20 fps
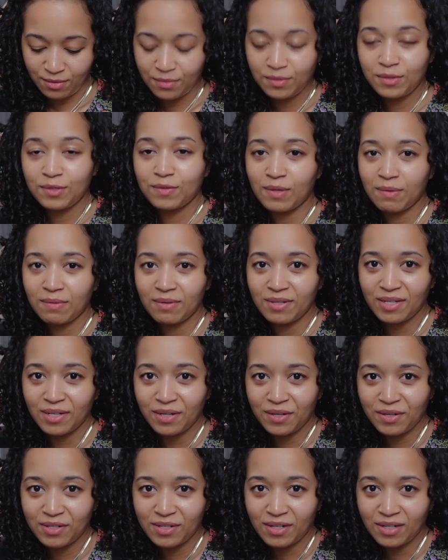It's probably like
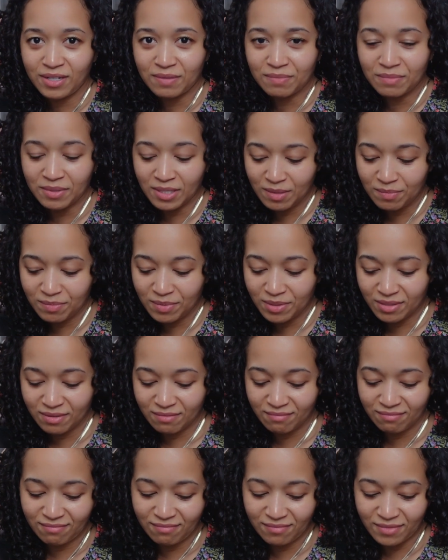you're talking to me, but
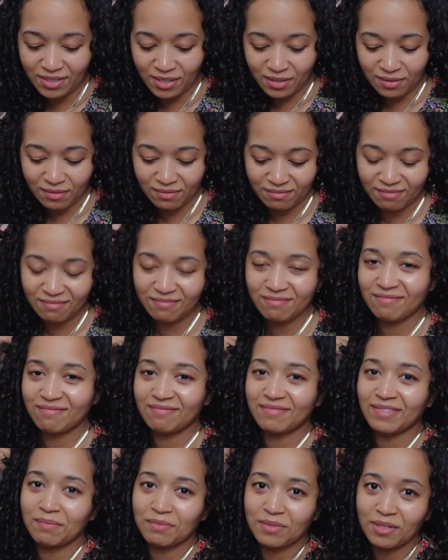no,
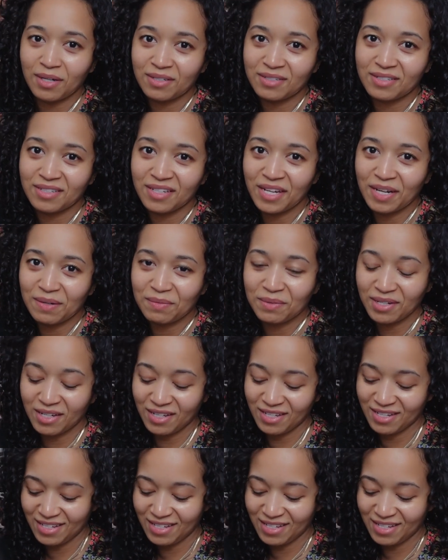I'm talking to the camera.